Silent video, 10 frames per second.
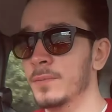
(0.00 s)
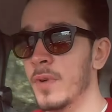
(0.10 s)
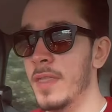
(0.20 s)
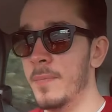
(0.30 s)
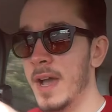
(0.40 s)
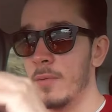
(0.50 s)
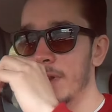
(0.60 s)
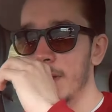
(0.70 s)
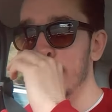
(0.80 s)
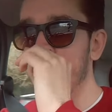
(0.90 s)
where the back
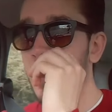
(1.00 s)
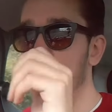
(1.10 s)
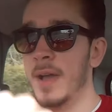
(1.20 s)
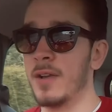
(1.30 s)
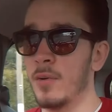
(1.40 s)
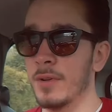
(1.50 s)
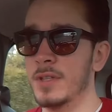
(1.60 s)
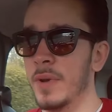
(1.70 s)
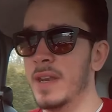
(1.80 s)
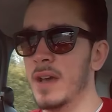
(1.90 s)
windows are, back
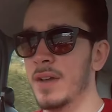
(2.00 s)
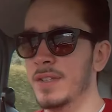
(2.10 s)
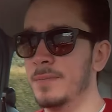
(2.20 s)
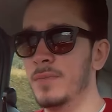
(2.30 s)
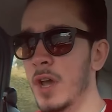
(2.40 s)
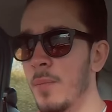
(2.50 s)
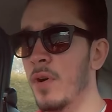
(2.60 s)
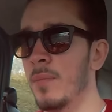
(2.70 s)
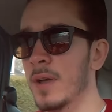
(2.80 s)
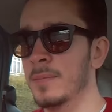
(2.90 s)
quarter windows, no
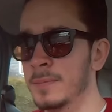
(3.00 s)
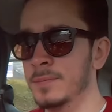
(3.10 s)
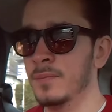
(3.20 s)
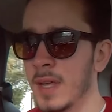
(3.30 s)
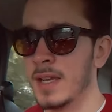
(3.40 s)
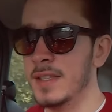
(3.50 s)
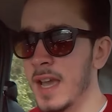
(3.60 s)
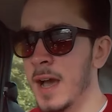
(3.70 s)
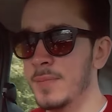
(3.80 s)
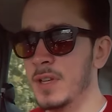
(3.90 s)
problem. I can see
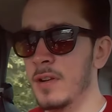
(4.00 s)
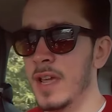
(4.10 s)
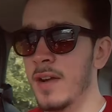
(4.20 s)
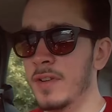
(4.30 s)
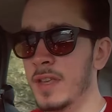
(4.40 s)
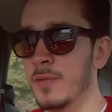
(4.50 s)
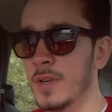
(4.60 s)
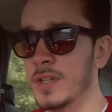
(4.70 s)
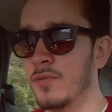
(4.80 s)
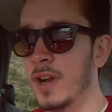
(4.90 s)
absolutely everything,
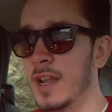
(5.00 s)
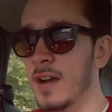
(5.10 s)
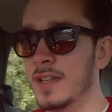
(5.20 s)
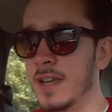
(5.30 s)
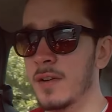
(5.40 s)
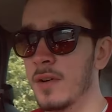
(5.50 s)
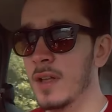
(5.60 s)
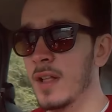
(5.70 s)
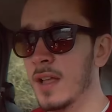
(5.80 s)
which is really ideal.